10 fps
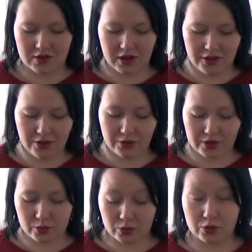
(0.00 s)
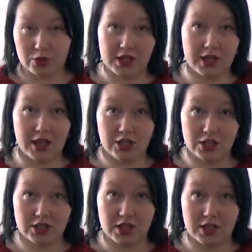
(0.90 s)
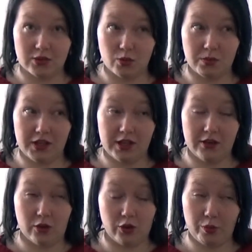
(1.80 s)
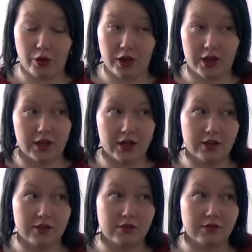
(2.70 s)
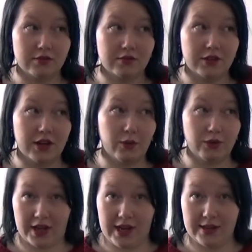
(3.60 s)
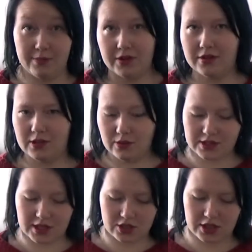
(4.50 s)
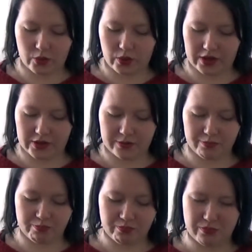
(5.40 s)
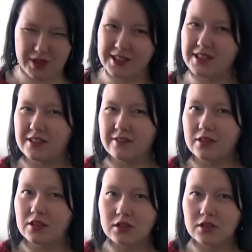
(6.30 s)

I thought it would take ages and be horrible and I would hate it, but it was actually quite meditative.